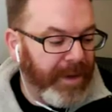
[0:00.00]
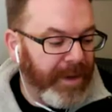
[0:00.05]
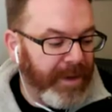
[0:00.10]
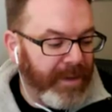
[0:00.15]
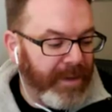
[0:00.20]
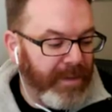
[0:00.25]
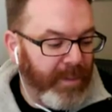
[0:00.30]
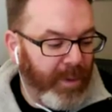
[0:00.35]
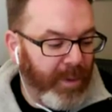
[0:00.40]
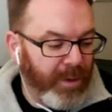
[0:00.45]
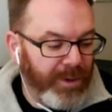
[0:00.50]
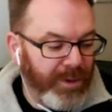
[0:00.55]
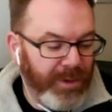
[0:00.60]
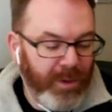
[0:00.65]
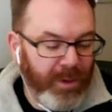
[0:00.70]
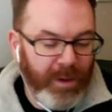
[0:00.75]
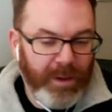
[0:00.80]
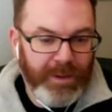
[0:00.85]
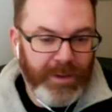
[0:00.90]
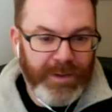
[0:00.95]
the more
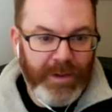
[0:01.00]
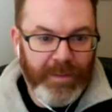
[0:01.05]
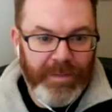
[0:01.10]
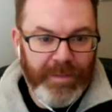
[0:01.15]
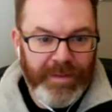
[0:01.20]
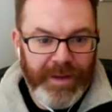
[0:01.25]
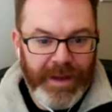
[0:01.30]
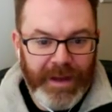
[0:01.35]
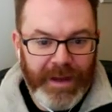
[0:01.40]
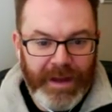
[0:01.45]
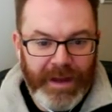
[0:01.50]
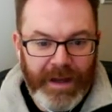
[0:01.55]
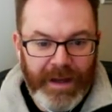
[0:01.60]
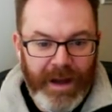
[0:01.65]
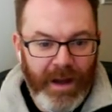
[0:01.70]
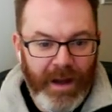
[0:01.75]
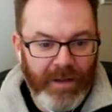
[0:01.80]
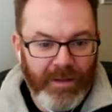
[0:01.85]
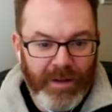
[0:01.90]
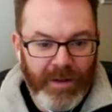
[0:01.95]
shorter term thing,
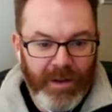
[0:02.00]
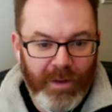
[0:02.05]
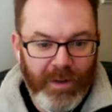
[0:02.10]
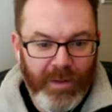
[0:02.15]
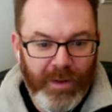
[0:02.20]
I'll go